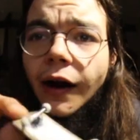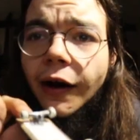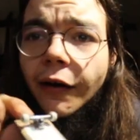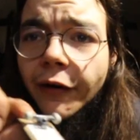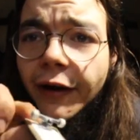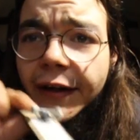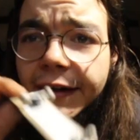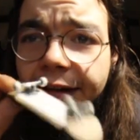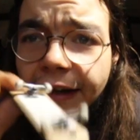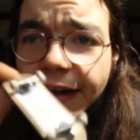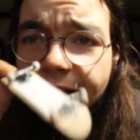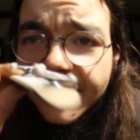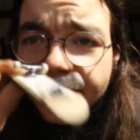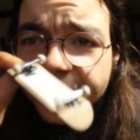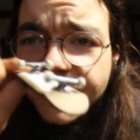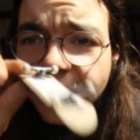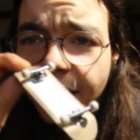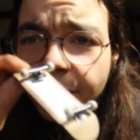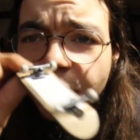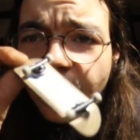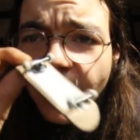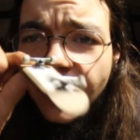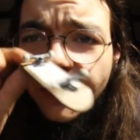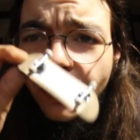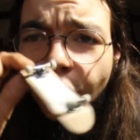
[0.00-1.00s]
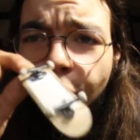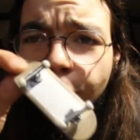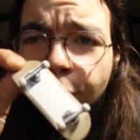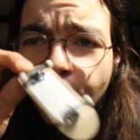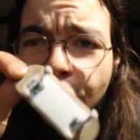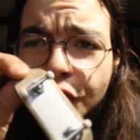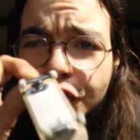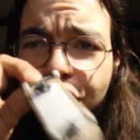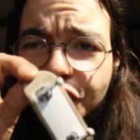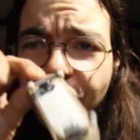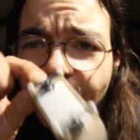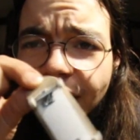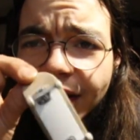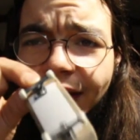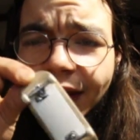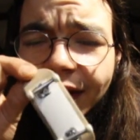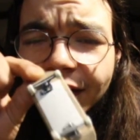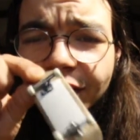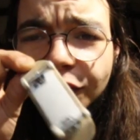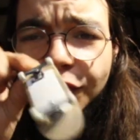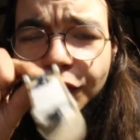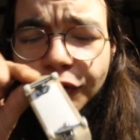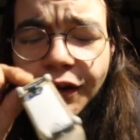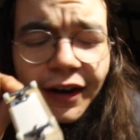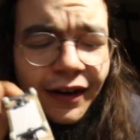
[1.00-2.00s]
Alright, let's keep the no bushing
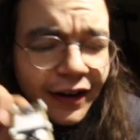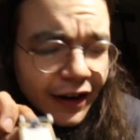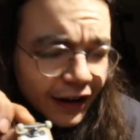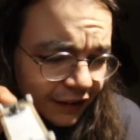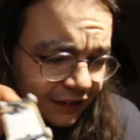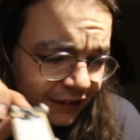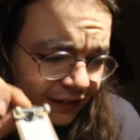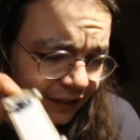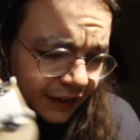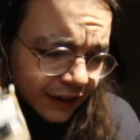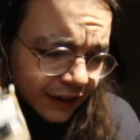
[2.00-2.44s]
and do the next